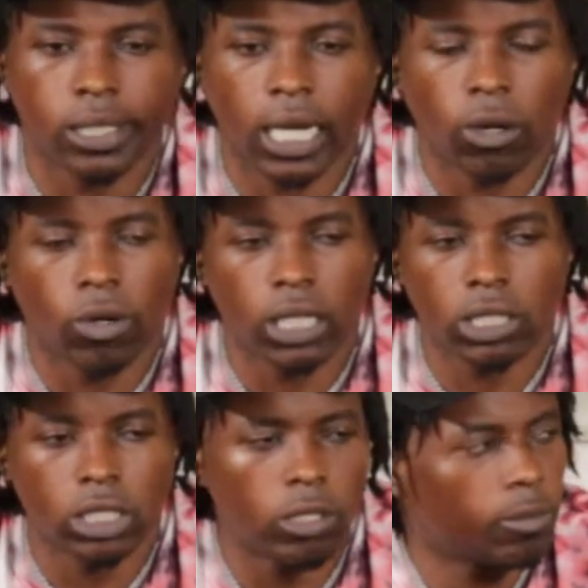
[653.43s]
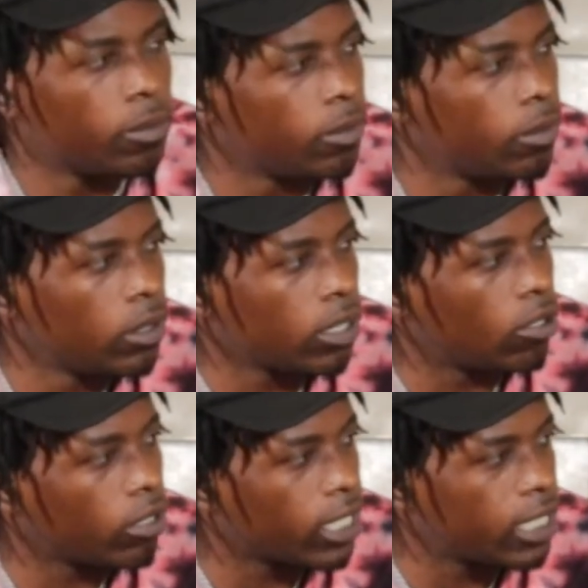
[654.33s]
I watched them go
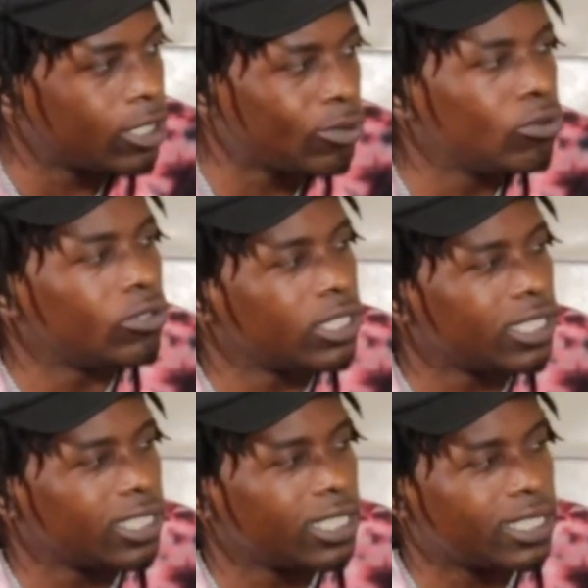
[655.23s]
get their suits and shit